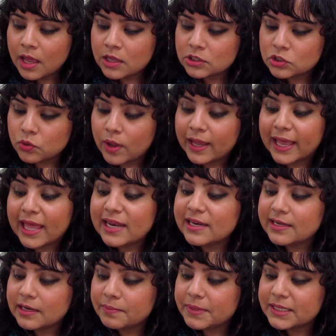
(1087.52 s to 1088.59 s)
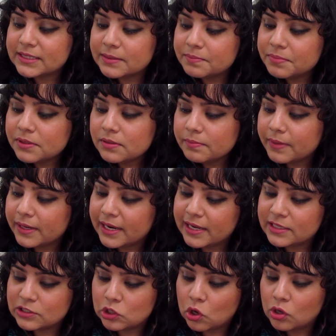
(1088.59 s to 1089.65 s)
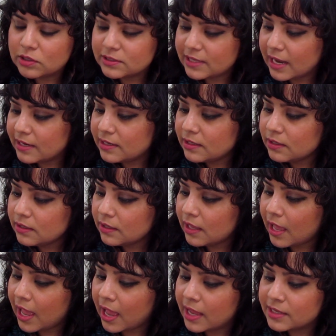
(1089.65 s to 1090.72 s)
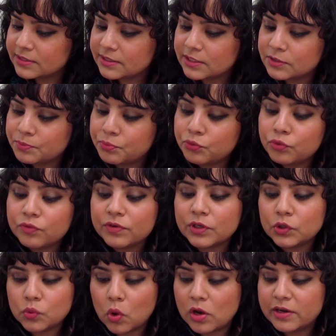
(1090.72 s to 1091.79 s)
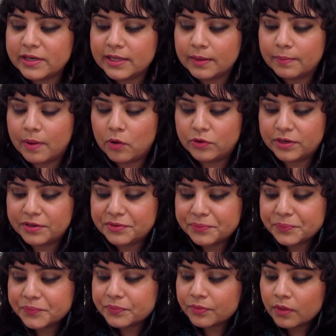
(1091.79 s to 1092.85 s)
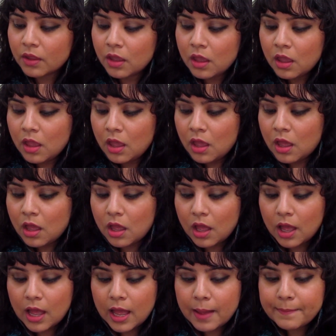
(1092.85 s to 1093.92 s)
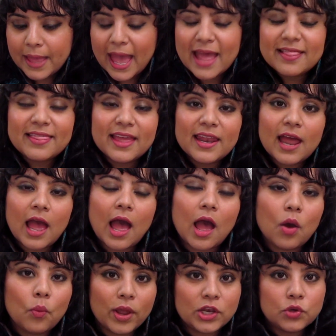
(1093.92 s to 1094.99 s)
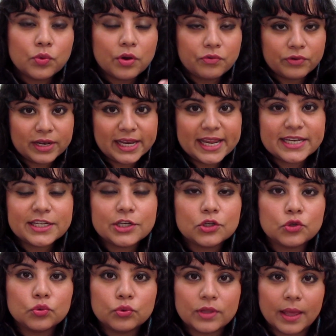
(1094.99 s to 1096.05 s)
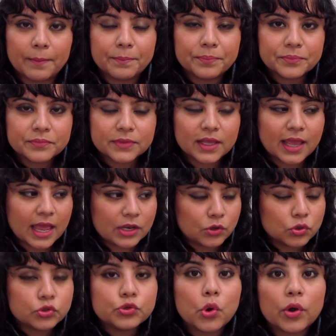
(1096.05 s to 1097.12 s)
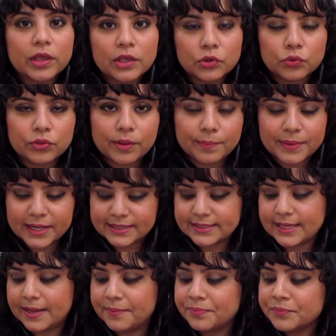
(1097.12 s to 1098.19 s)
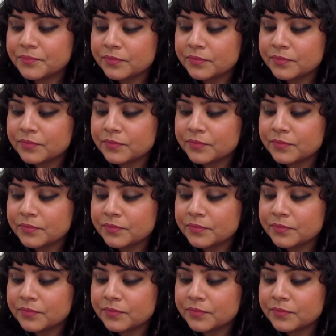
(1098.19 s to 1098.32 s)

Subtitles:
So again, it can be simple, but is long-standing, has this proven quality about it. And then when you are relating to them and you're talking to them, let's say,